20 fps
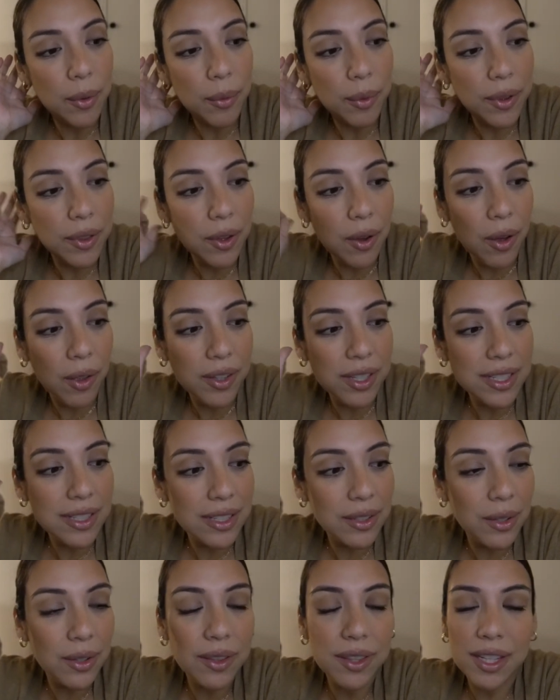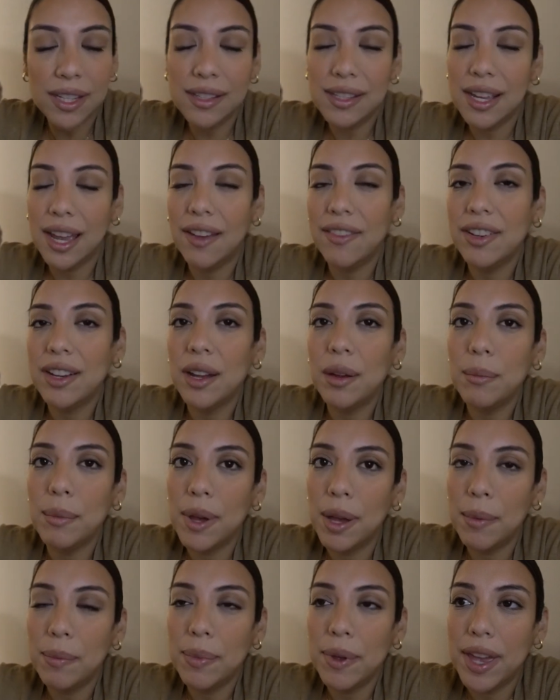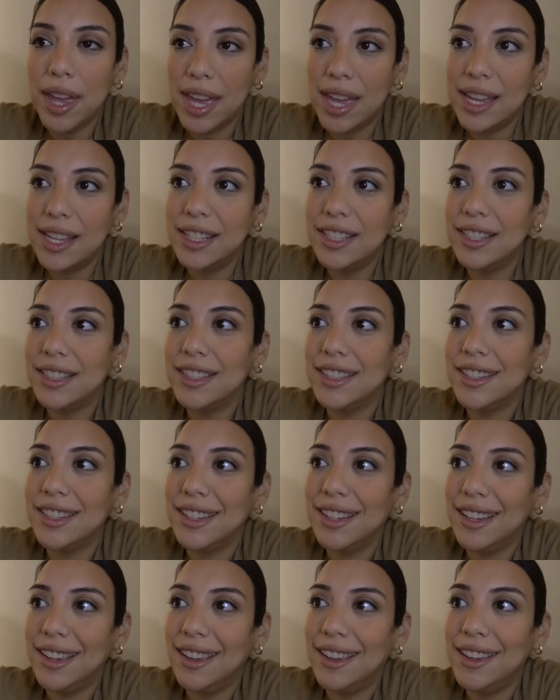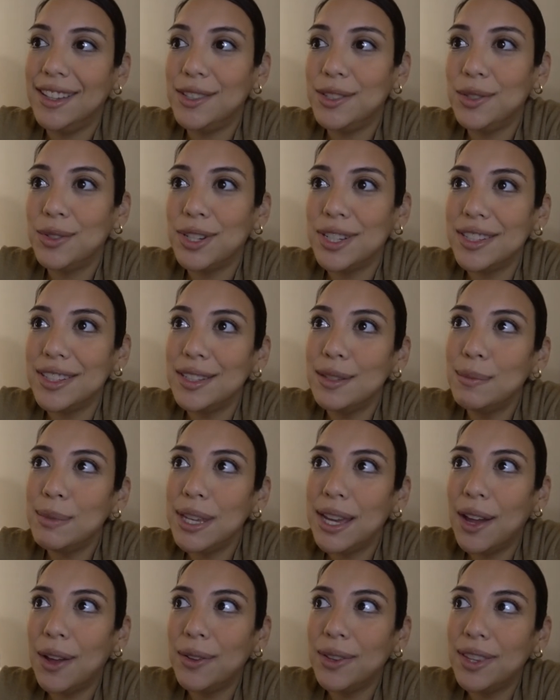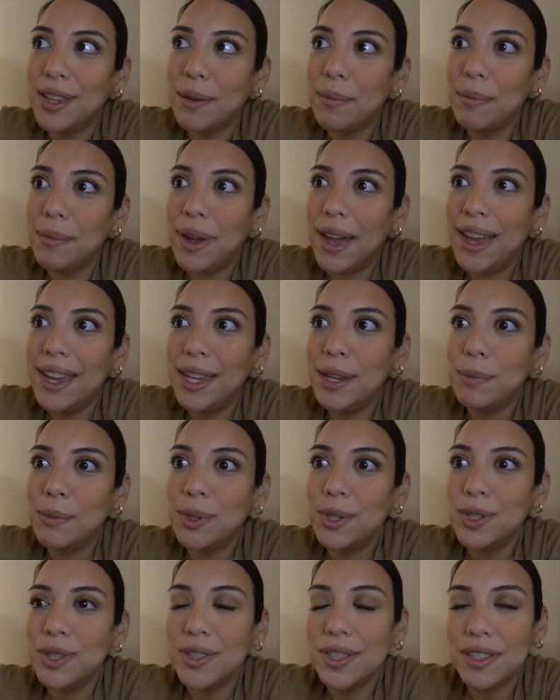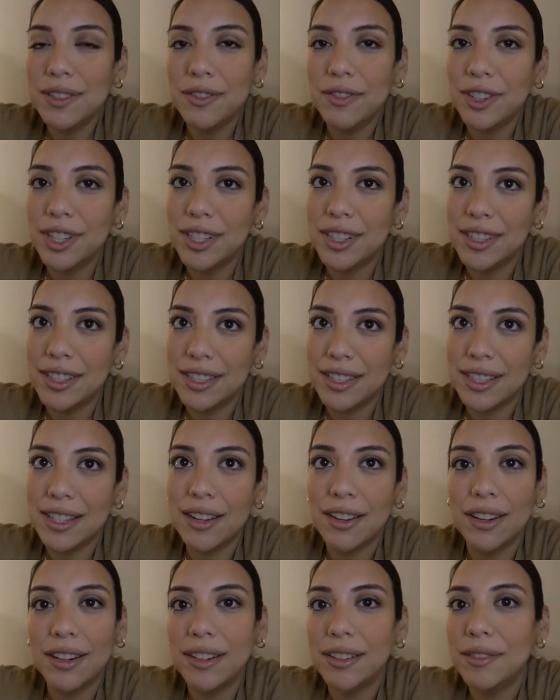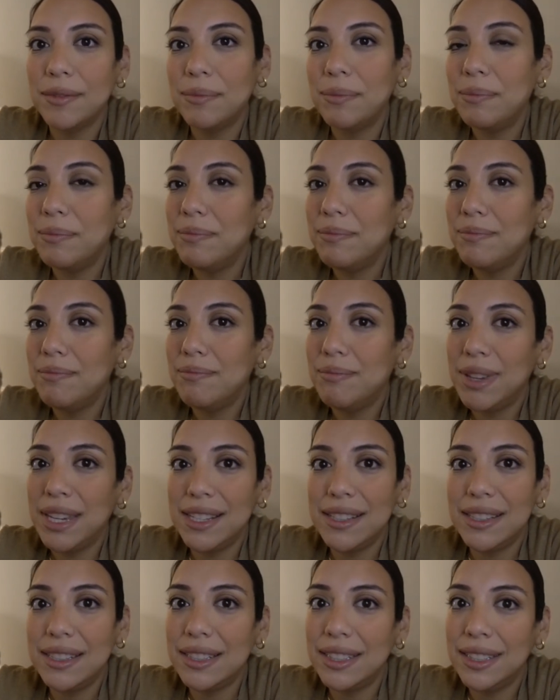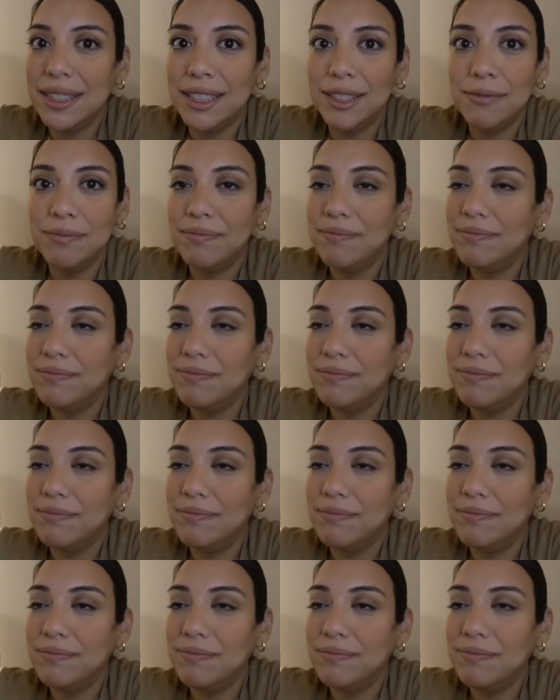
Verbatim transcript: with all these little things that have come up, and it stresses me out that my emergency funds are basically